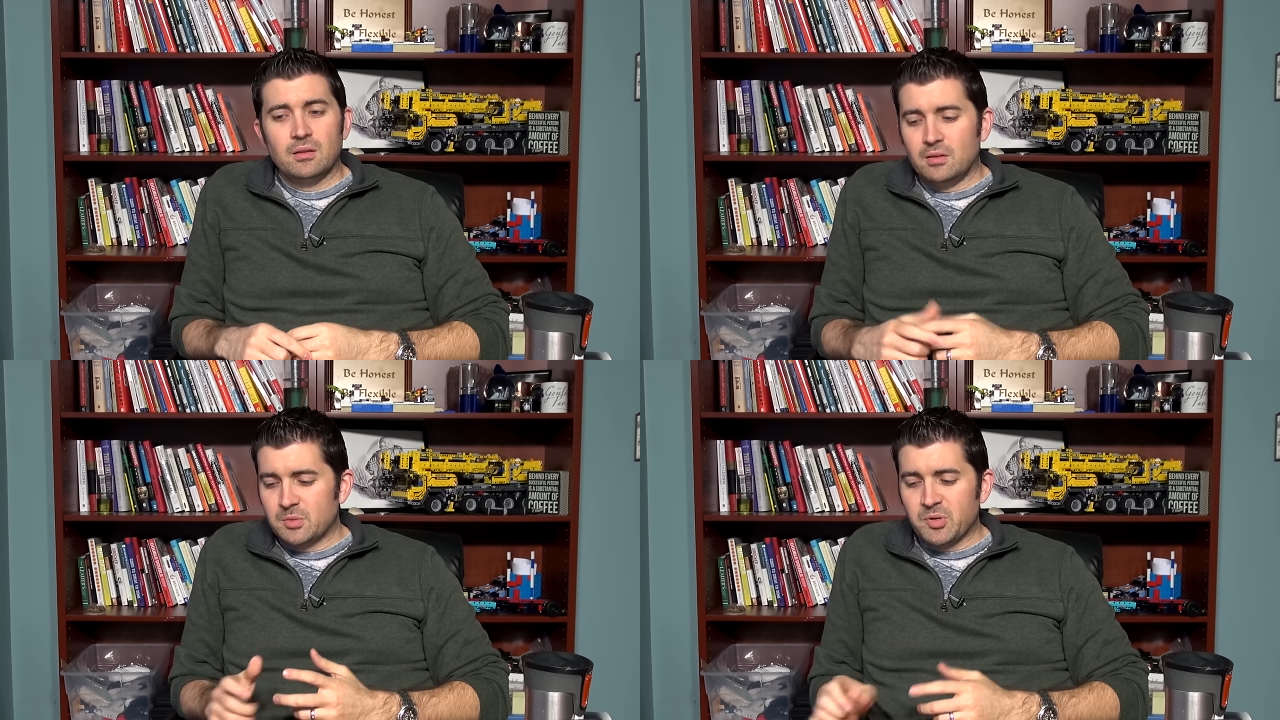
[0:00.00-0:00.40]

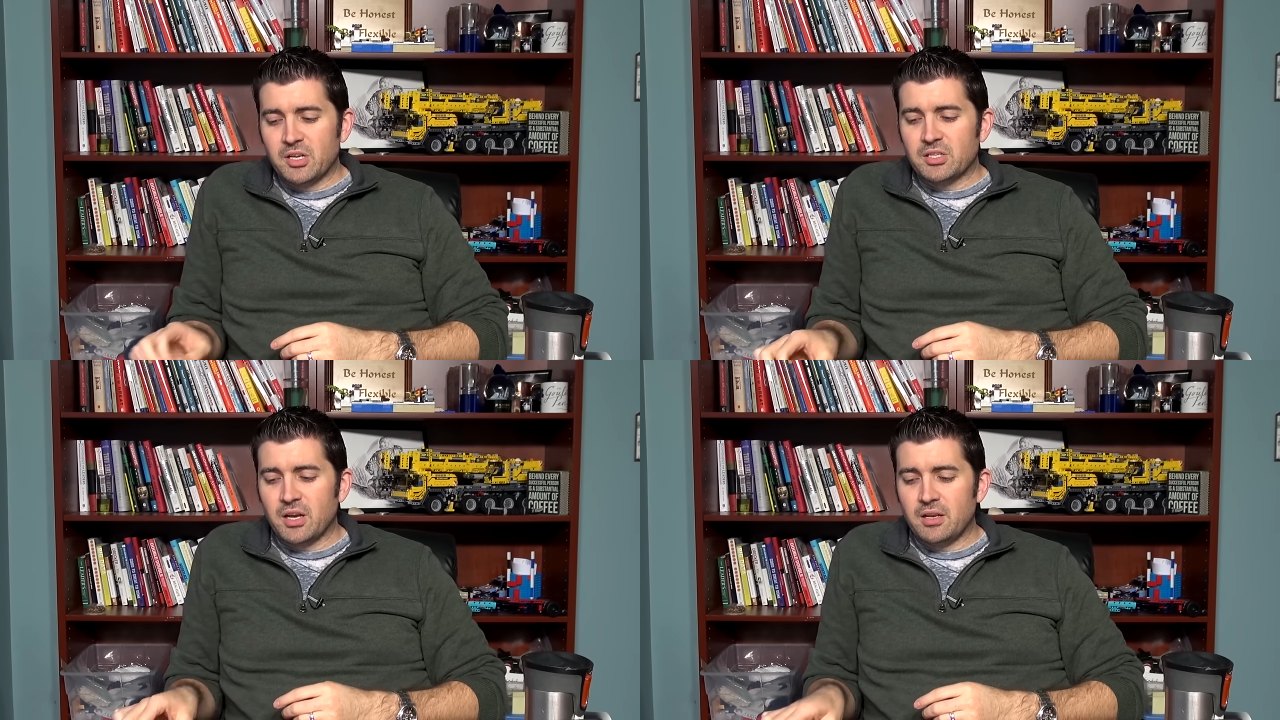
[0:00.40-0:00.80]
It's pretty
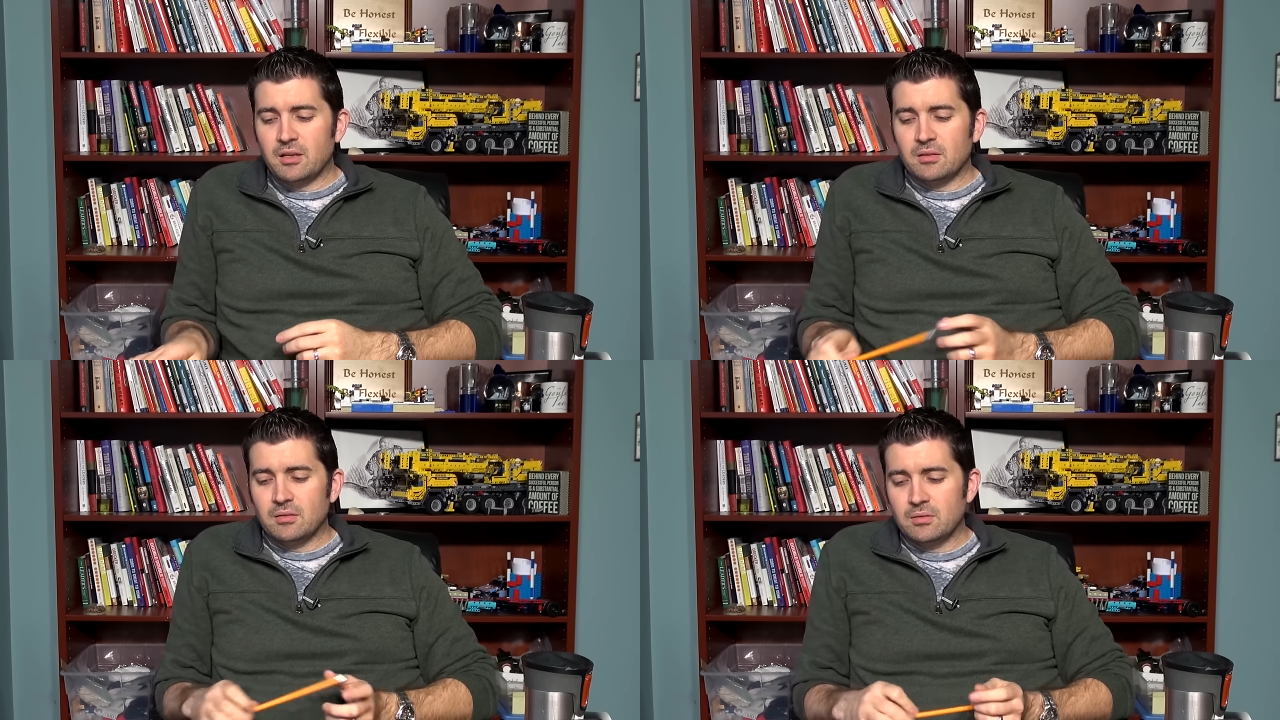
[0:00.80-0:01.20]

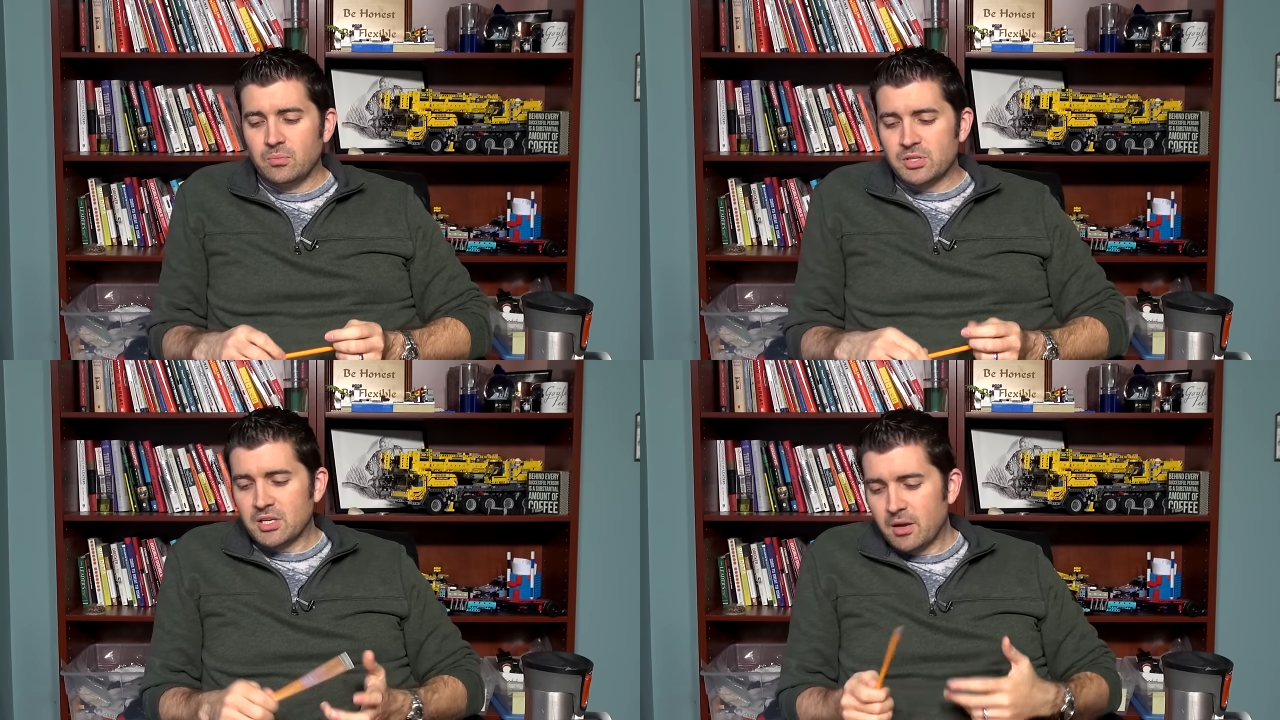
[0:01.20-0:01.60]
exciting.
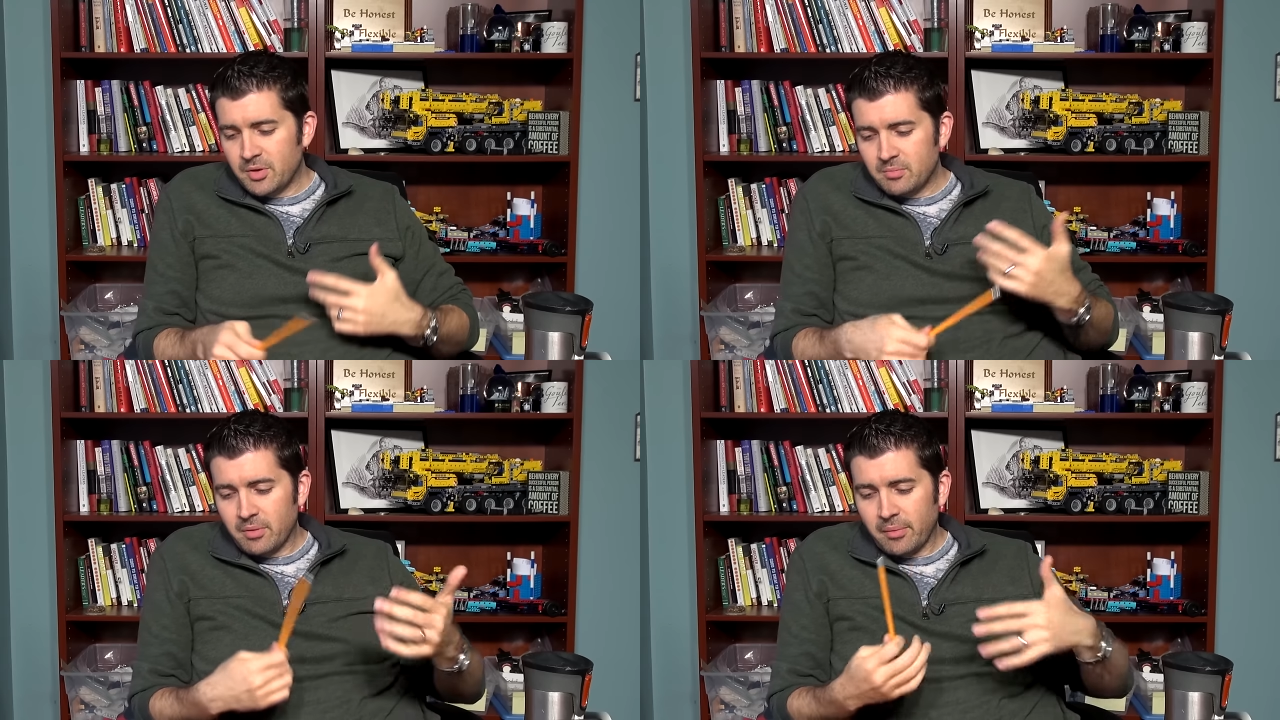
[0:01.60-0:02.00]
When's it
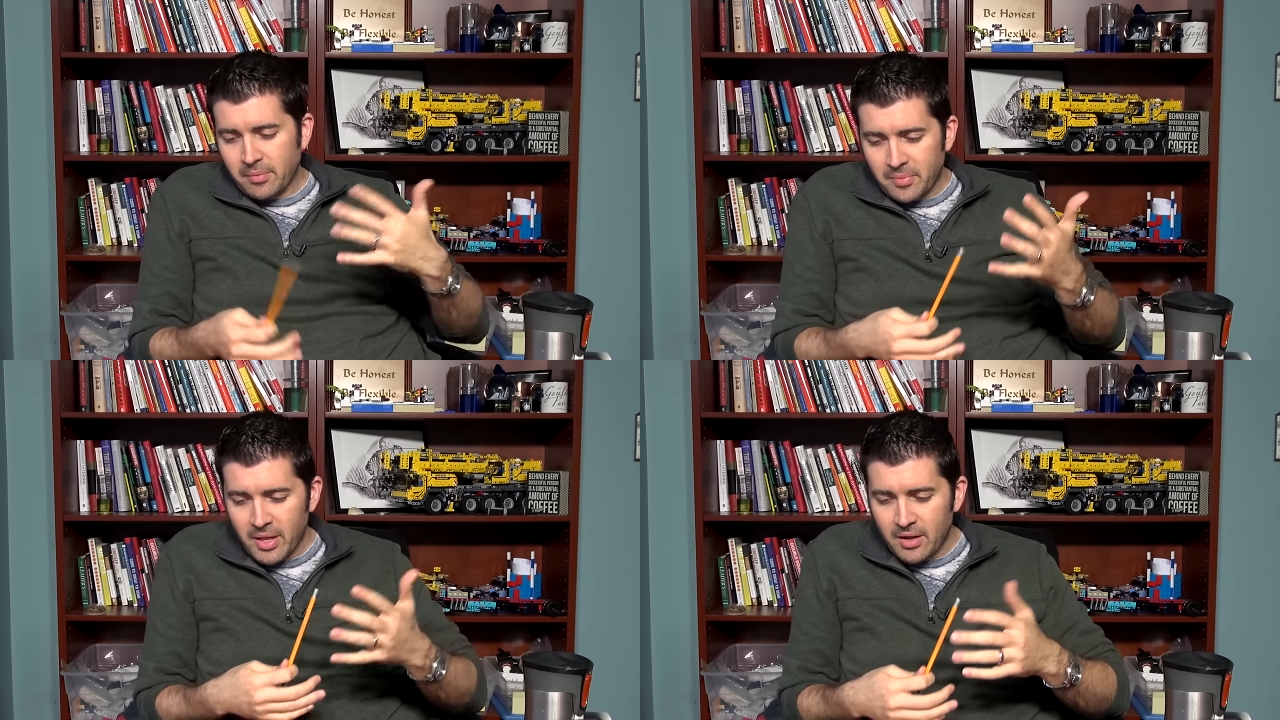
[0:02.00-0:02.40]
coming? Blah, blah,
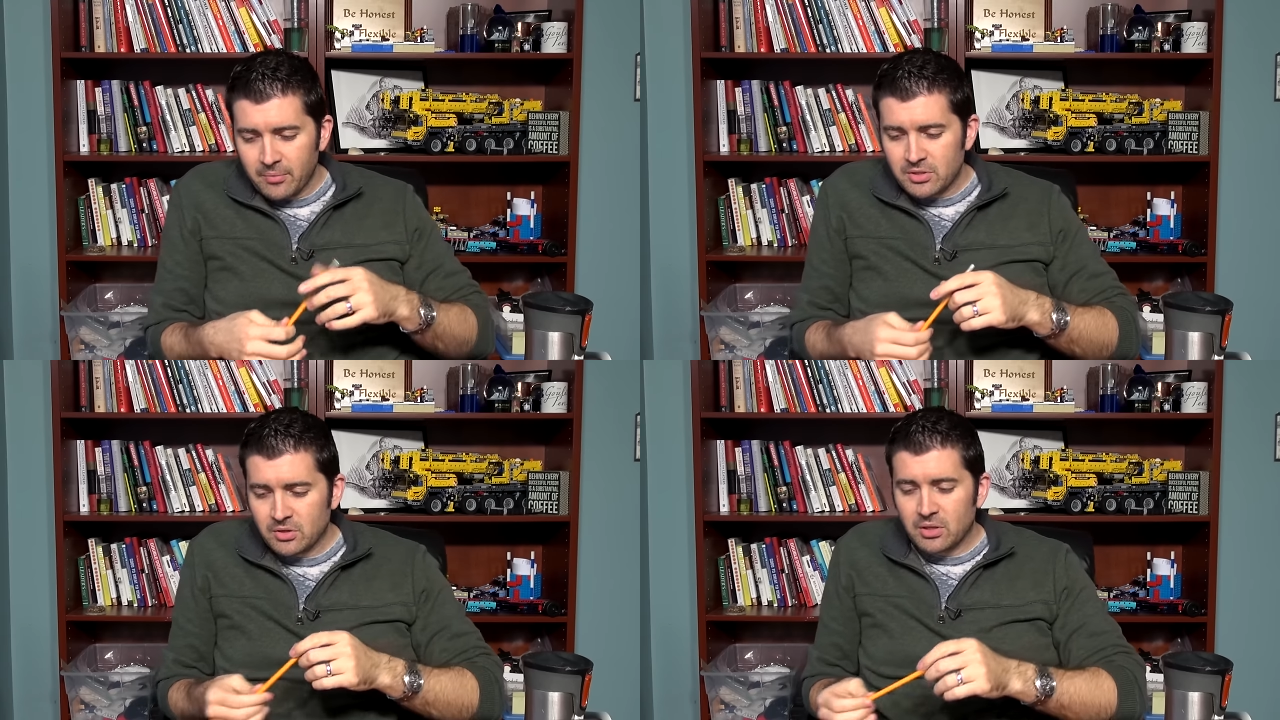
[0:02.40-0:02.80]
blah, blah.
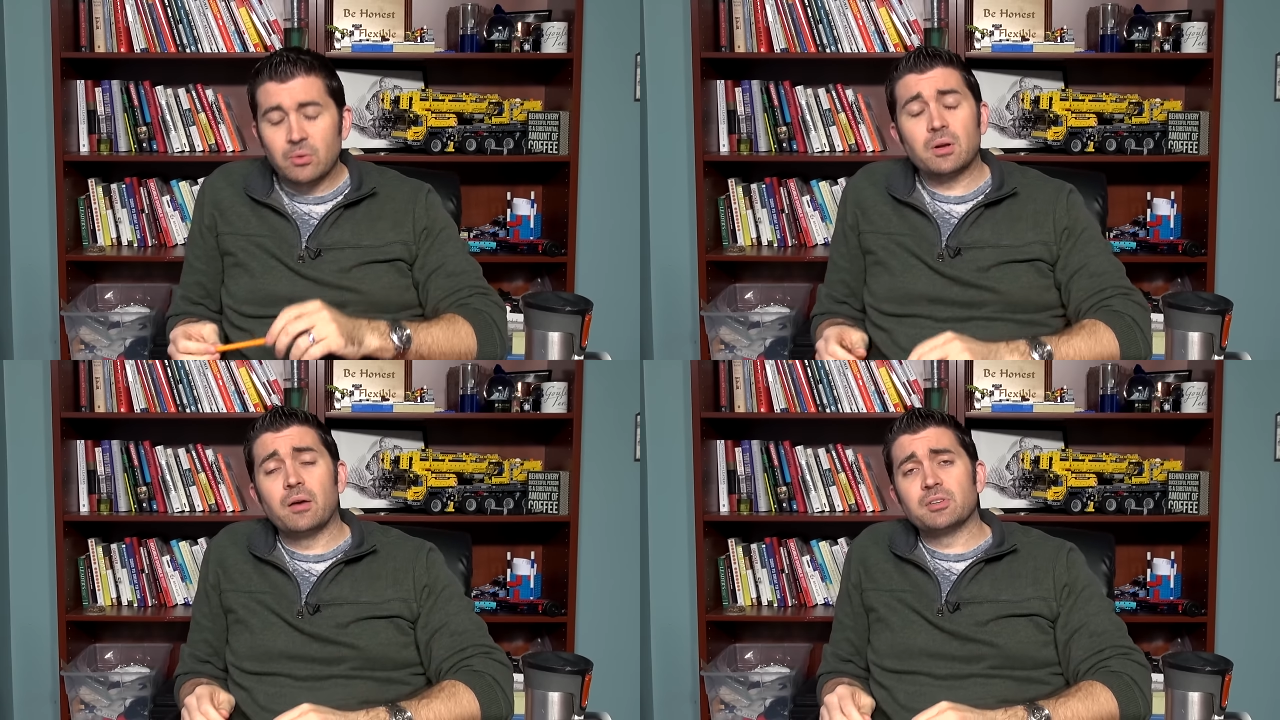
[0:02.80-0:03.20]
We start that
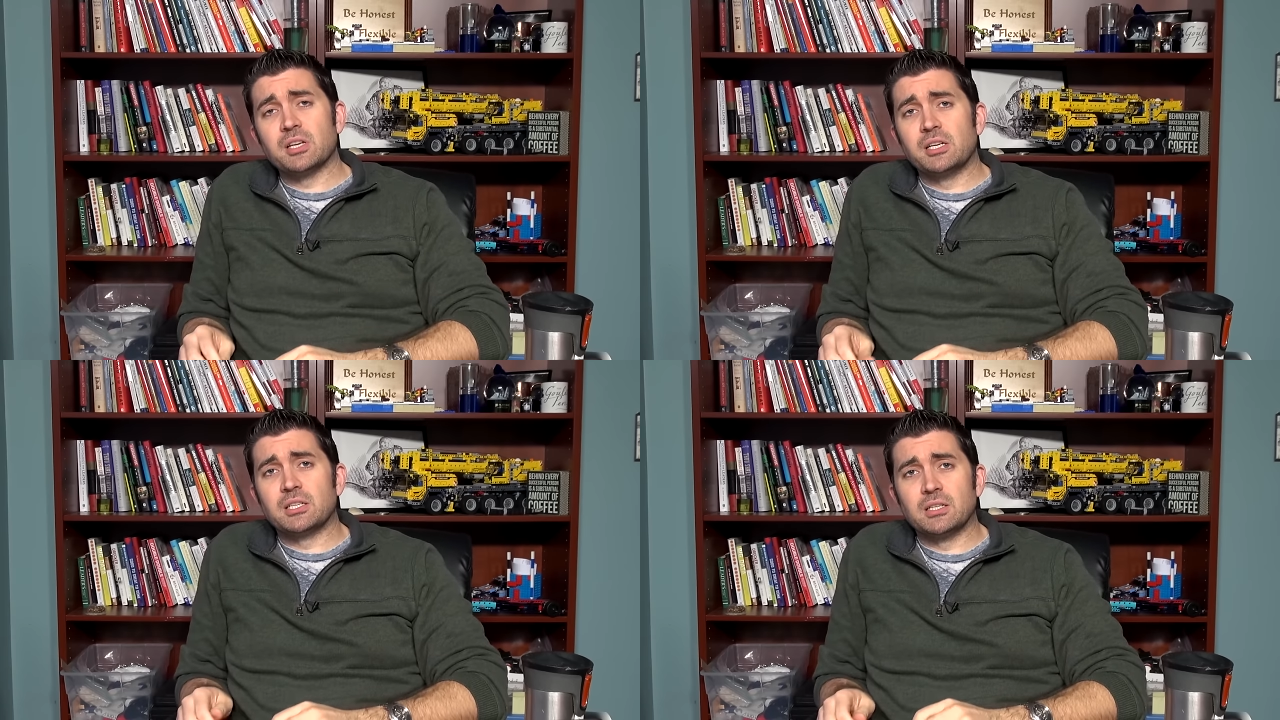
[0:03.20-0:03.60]
whole
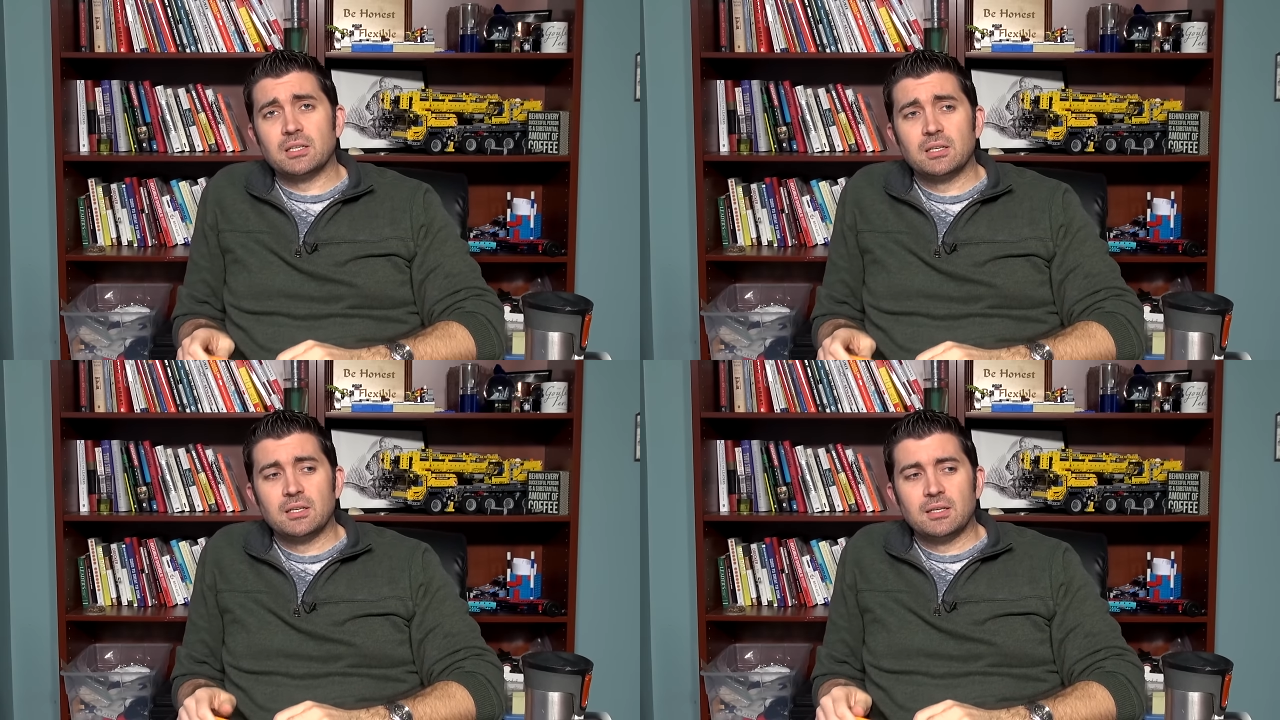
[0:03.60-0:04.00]
conversation.